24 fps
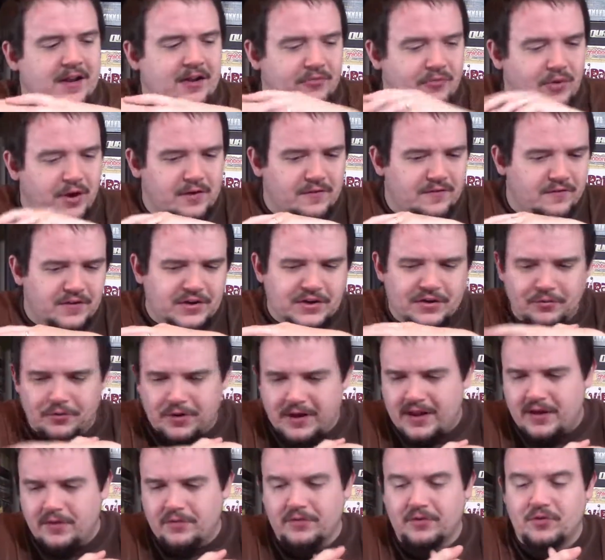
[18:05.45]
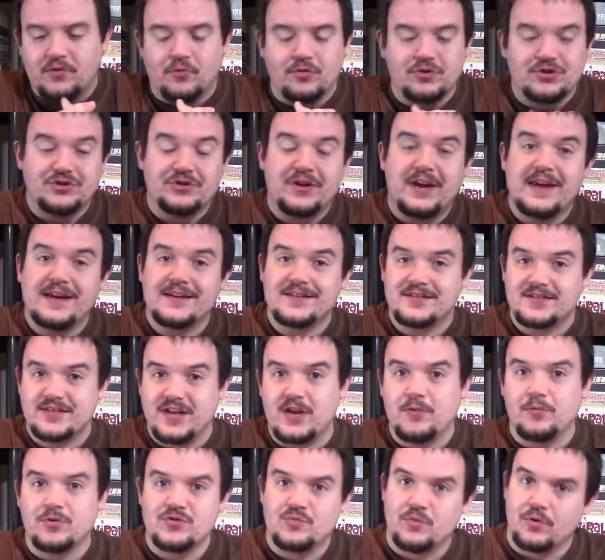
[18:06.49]
trying to figure it out. And of course, you can't
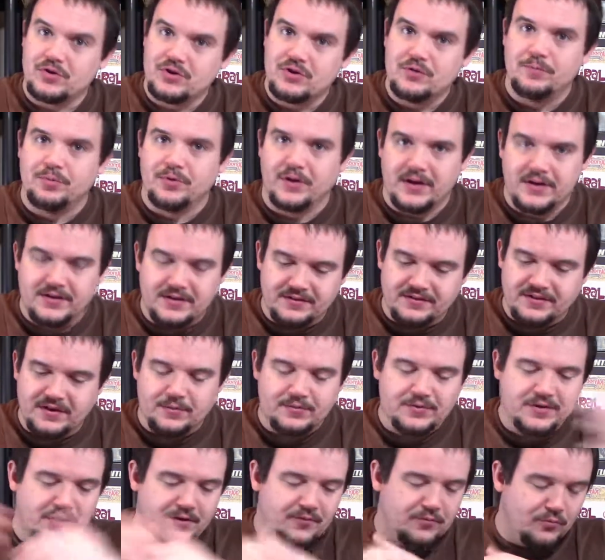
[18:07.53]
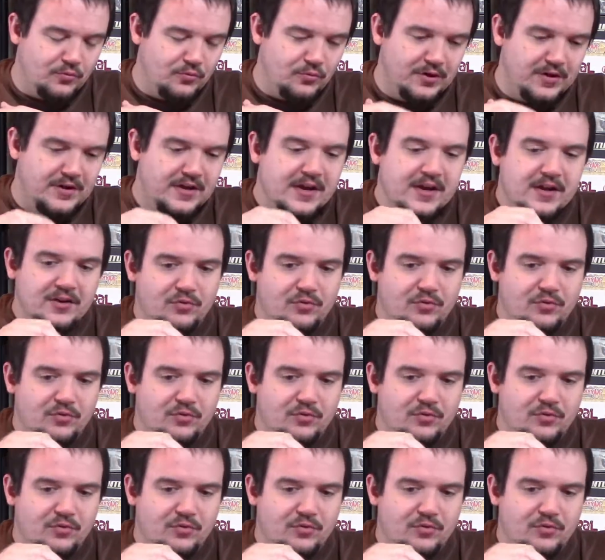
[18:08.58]
say which one you played because that would kind of ruin it.